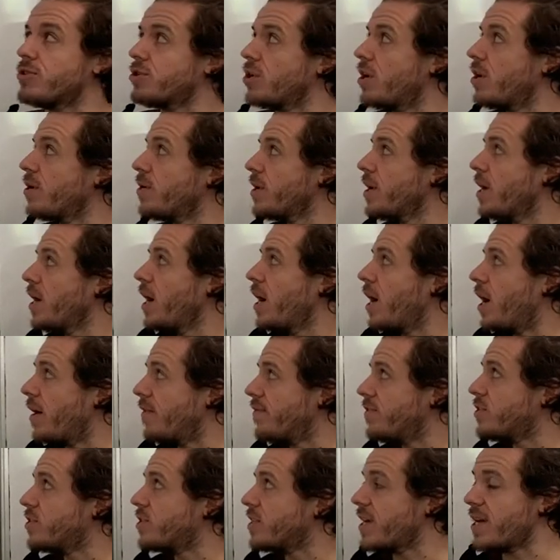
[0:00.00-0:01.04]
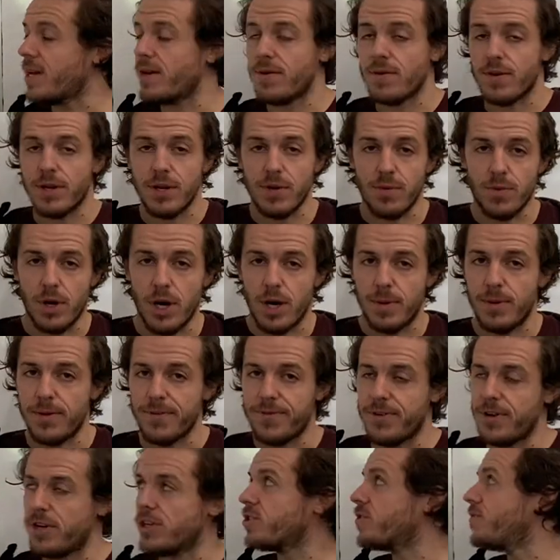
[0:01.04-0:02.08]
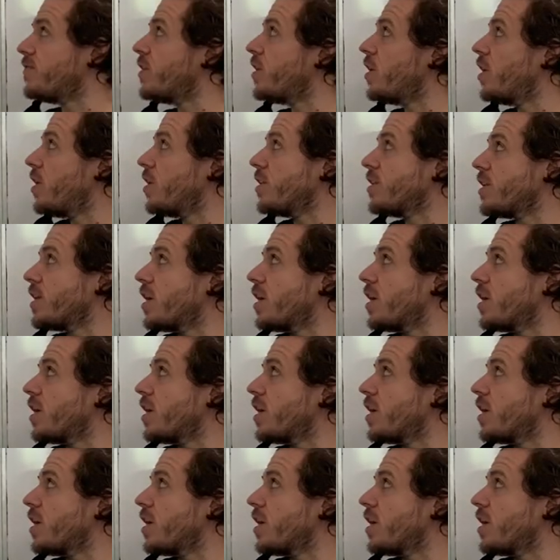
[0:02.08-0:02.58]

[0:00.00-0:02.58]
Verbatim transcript: So obviously we're gonna warm up first of all,